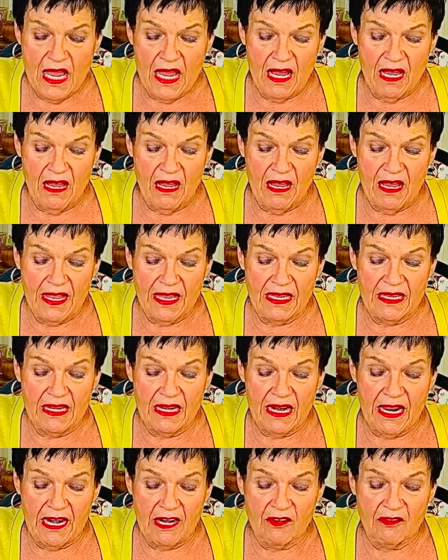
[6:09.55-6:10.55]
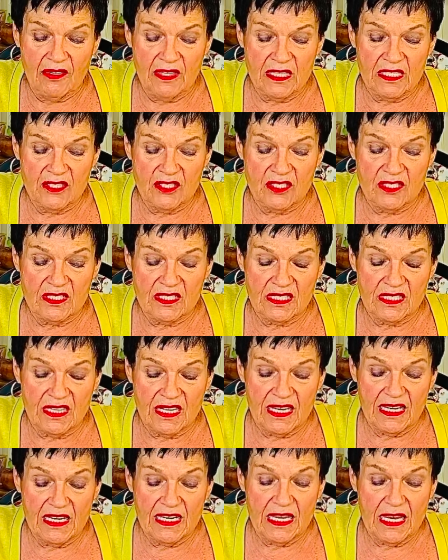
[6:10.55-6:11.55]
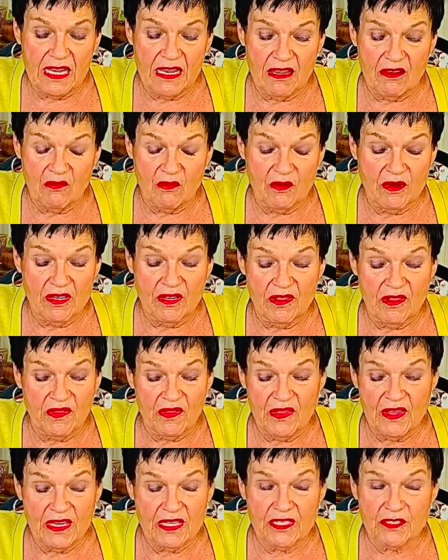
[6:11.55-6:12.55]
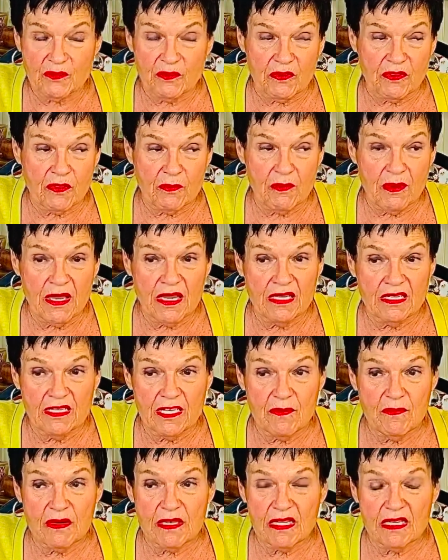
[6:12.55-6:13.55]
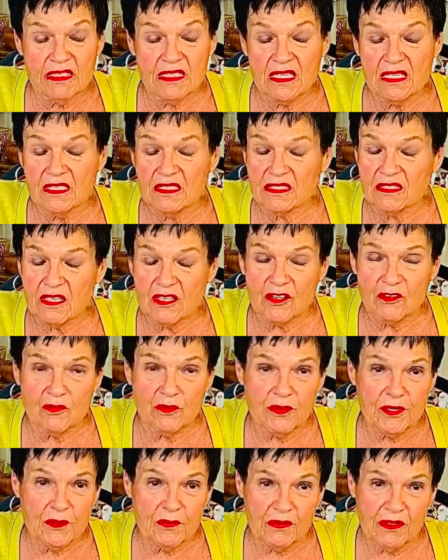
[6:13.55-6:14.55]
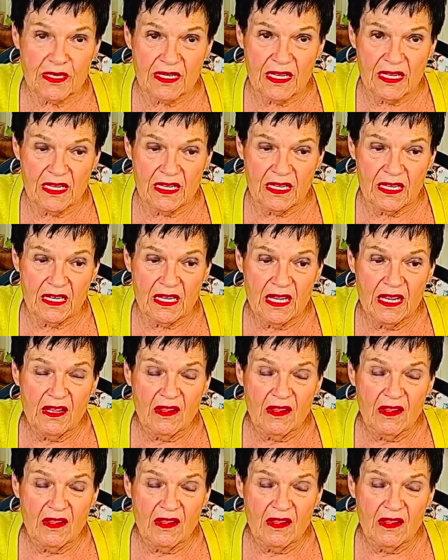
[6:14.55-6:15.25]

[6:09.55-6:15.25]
And in our nation today, one of the things with the pandemic is it's slowed people down.